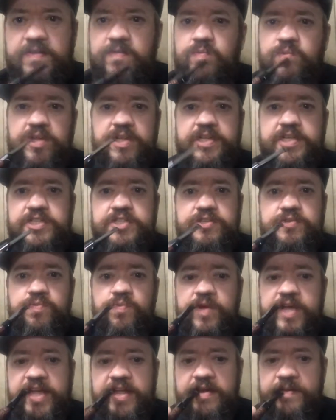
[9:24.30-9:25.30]
Really
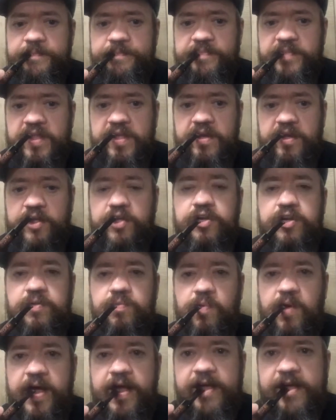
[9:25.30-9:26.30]
sweet in a good
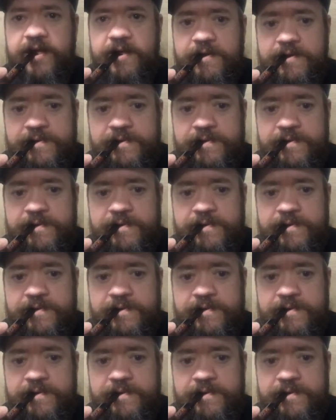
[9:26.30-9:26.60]
way